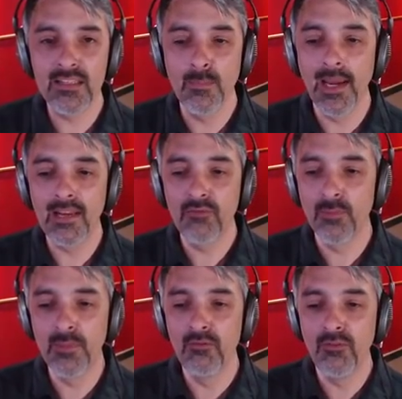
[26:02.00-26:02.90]
mic
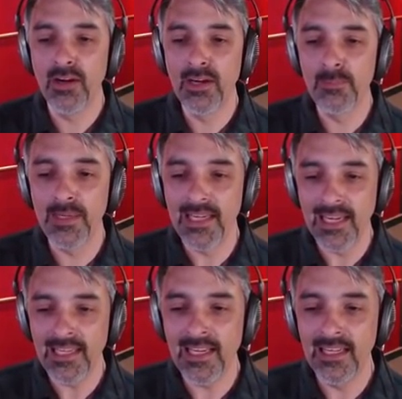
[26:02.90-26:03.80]
from the very
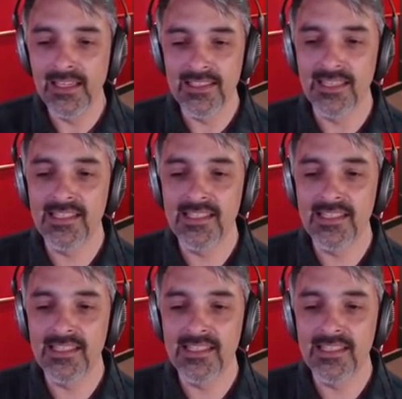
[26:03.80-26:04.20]
beginning because it